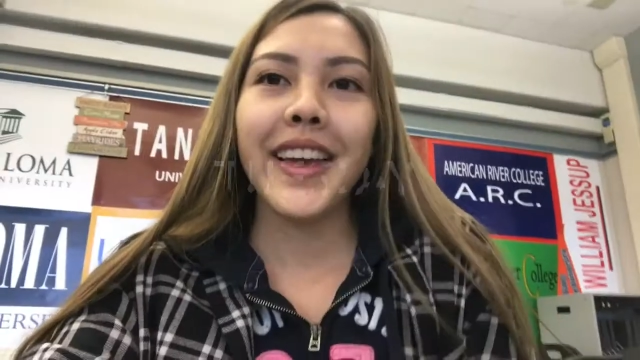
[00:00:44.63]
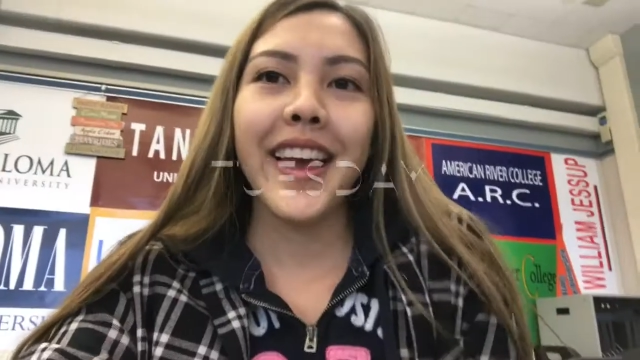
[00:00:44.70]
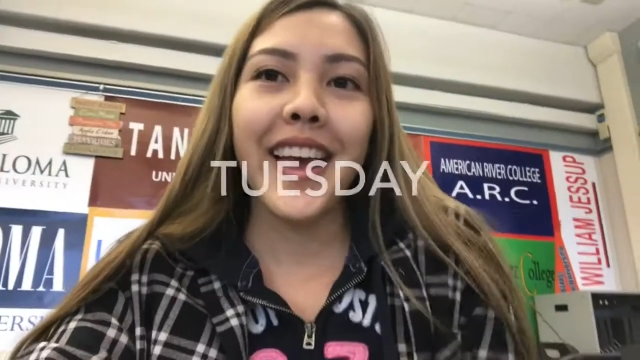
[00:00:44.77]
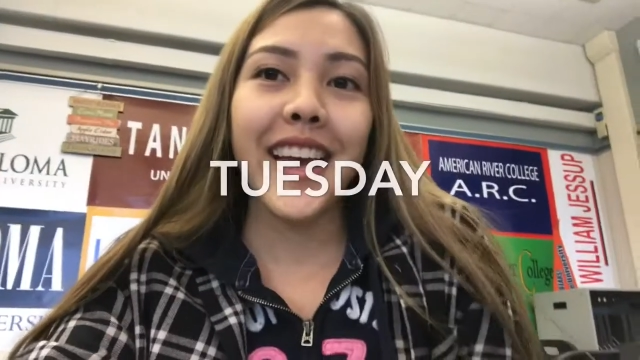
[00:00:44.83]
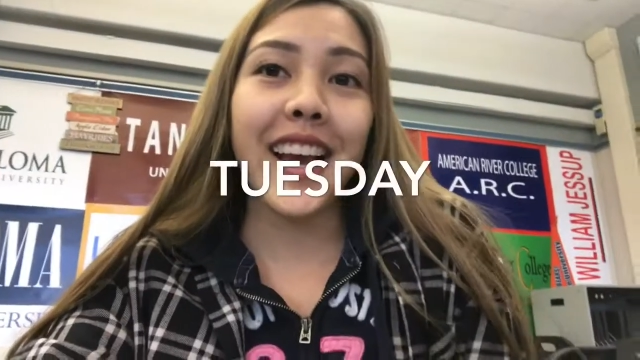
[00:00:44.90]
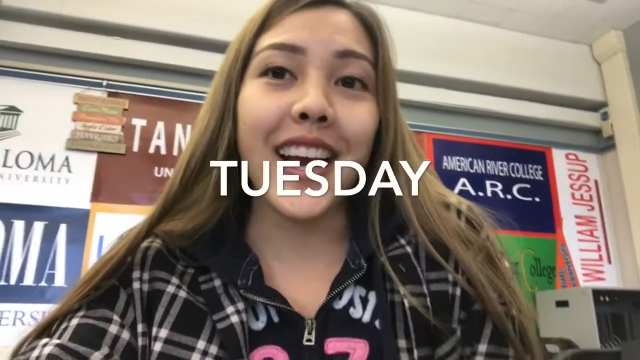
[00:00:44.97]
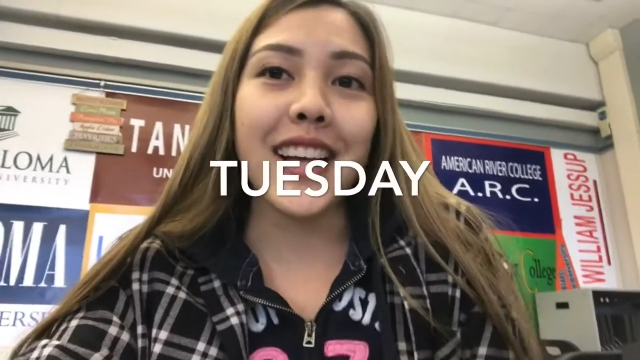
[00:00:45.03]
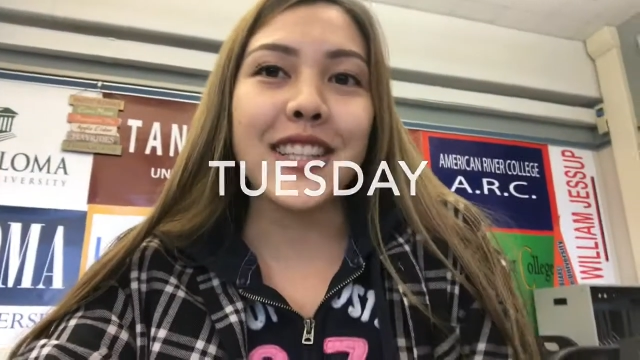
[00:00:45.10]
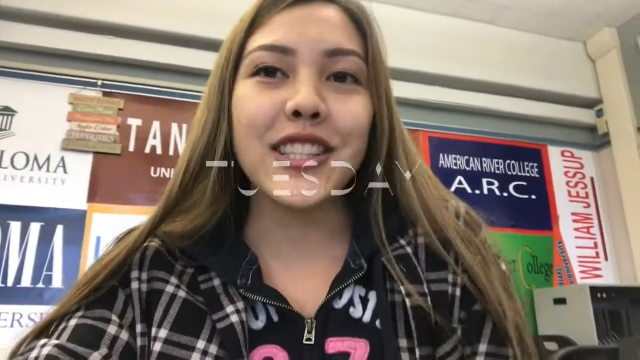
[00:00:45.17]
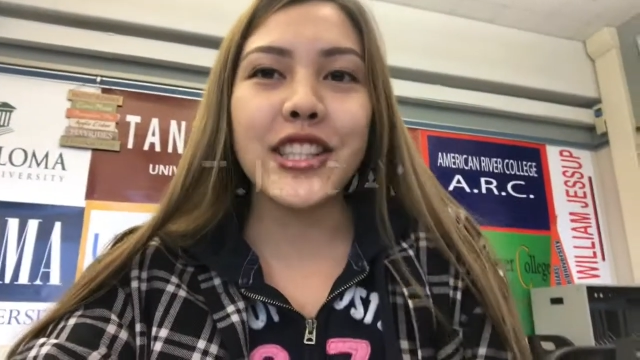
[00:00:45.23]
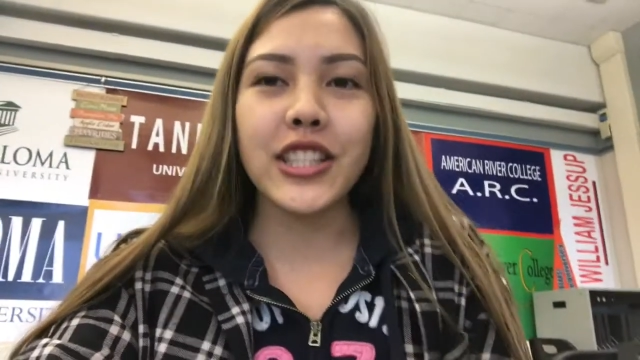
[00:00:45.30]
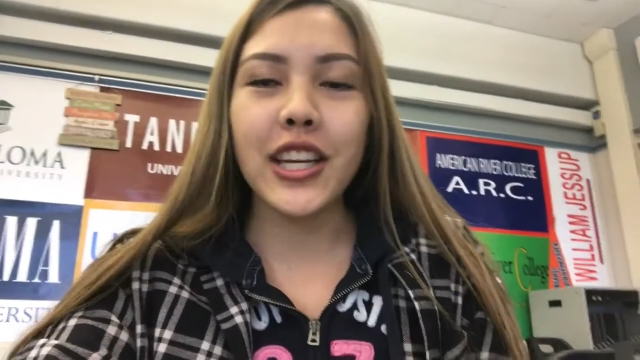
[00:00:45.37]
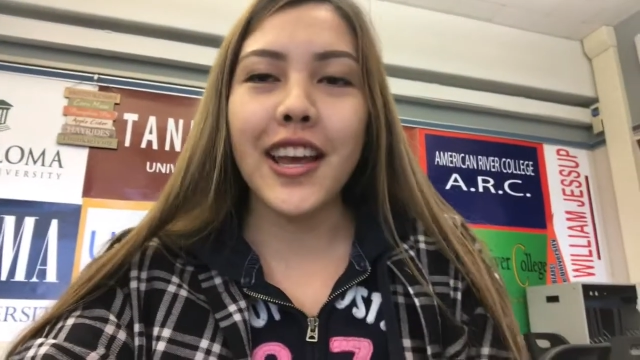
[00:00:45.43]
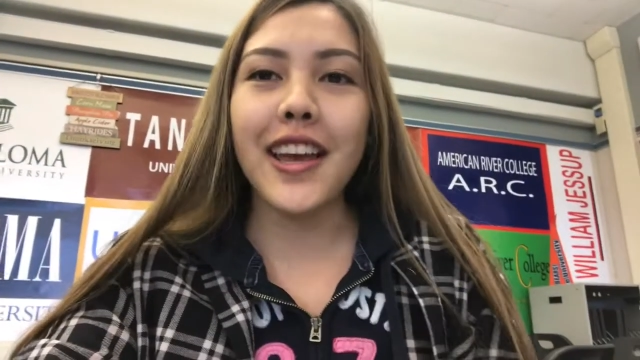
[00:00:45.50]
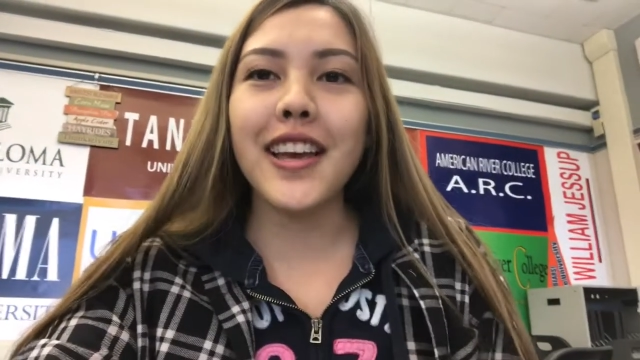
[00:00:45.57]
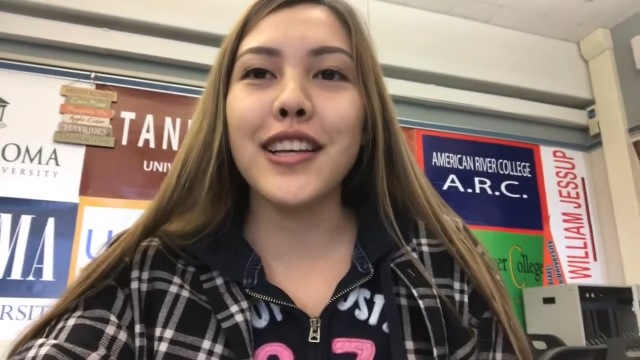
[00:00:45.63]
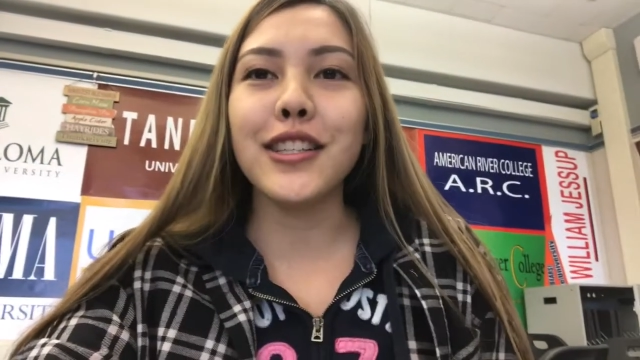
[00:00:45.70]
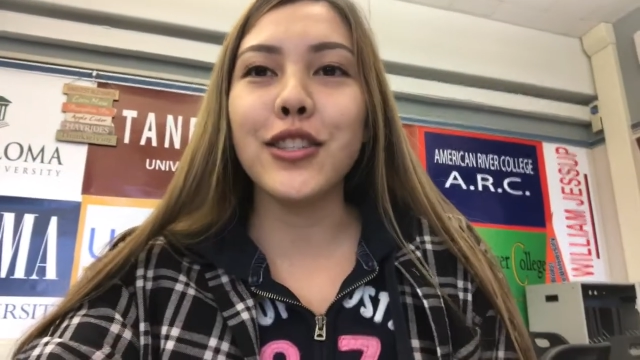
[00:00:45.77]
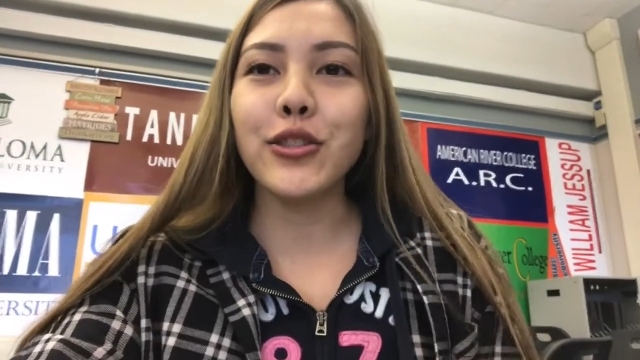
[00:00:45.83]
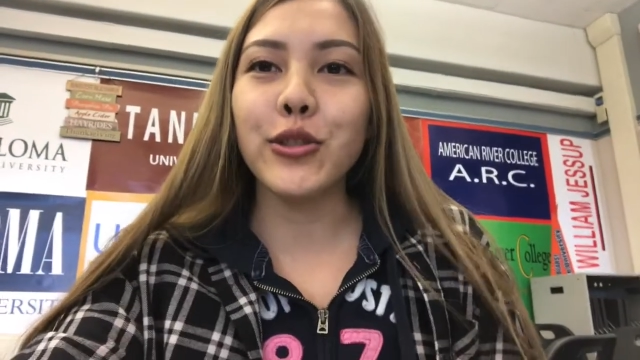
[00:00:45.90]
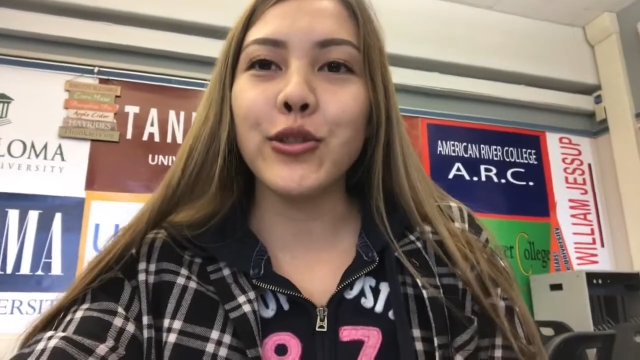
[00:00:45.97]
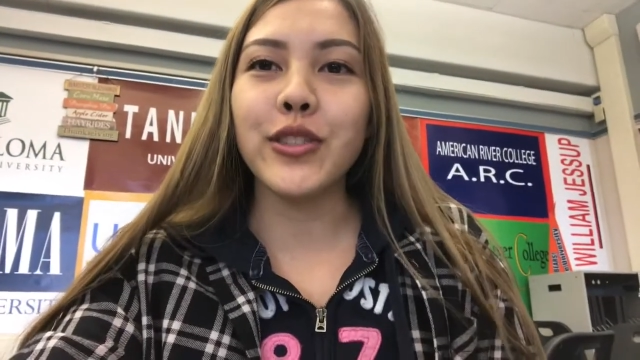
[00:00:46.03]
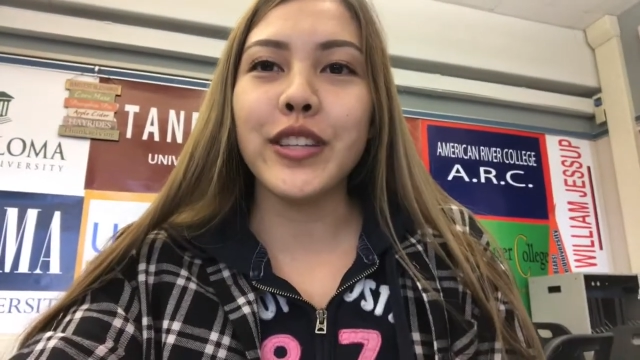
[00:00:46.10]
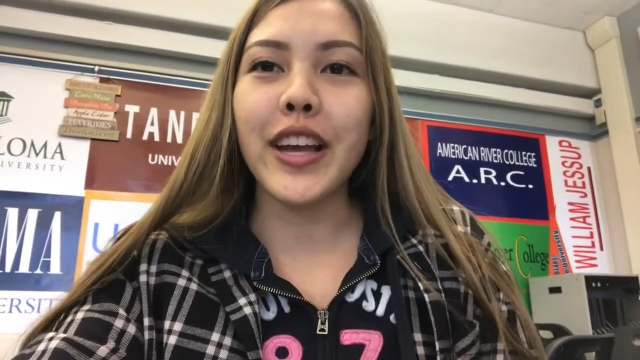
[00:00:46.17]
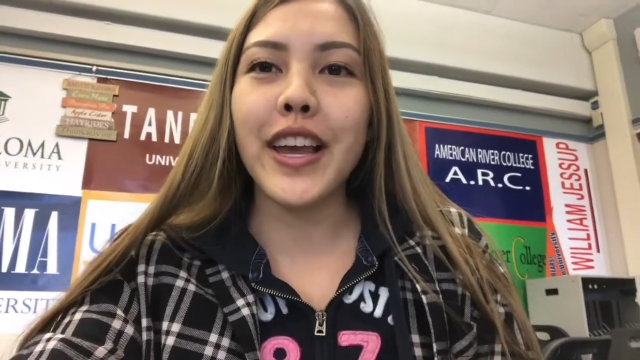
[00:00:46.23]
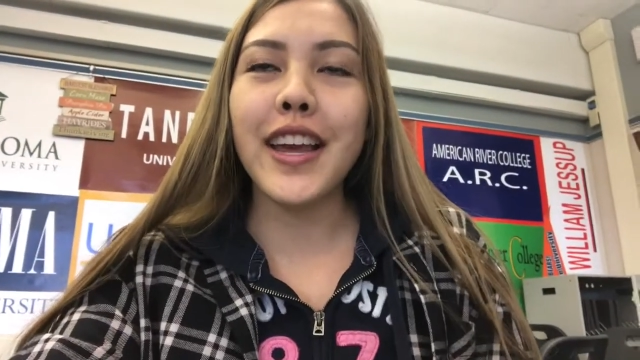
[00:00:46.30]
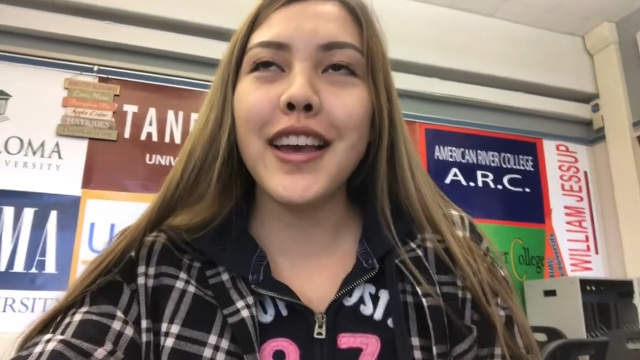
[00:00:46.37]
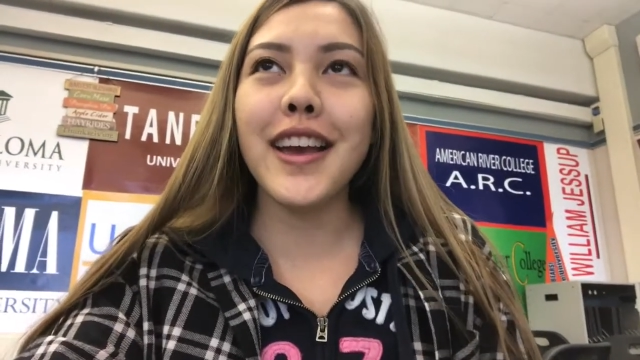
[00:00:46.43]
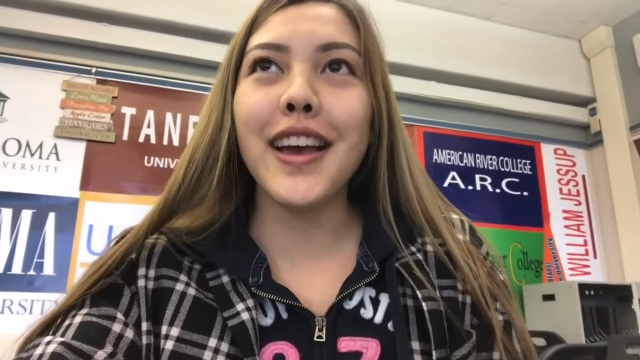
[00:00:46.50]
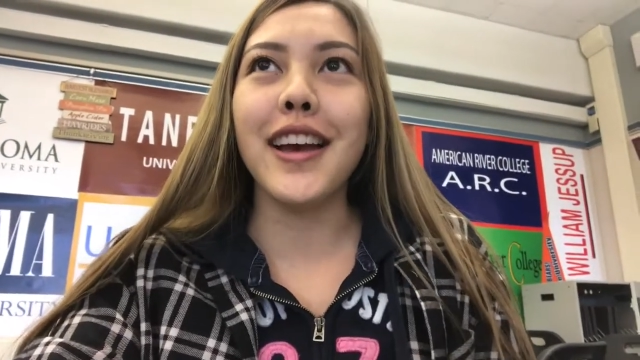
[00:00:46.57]
Hey guys, today is
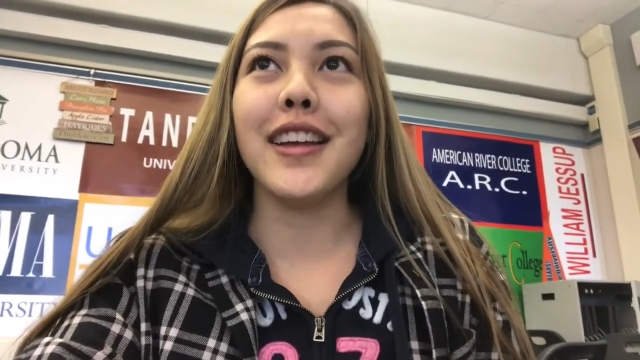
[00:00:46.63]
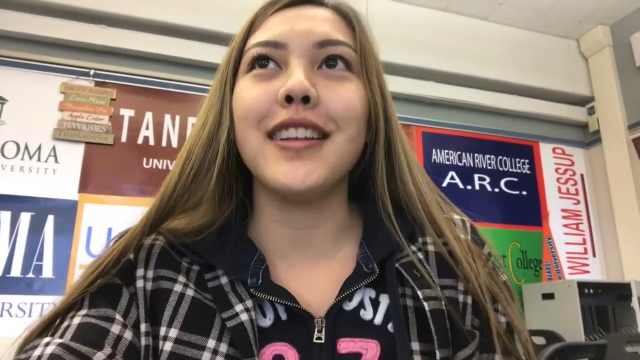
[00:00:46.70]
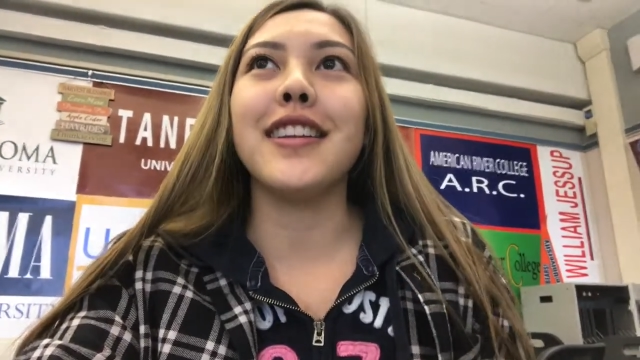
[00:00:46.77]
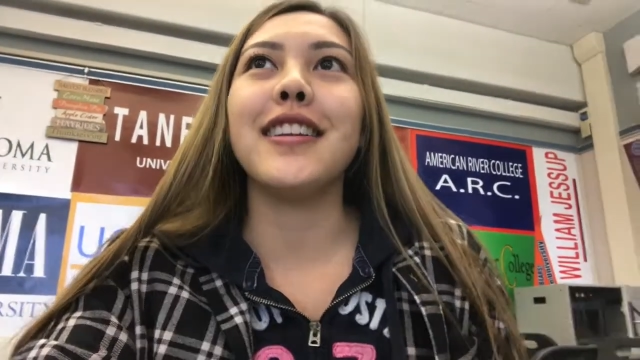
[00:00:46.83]
Tuesday and